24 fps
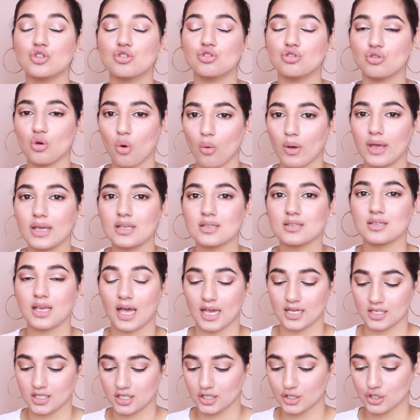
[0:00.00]
so
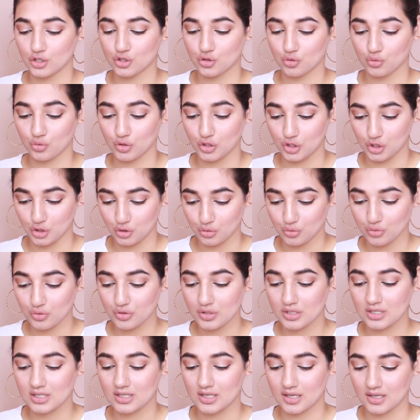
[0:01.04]
excited to
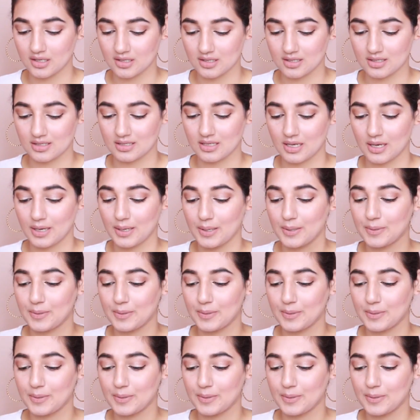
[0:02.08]
use this,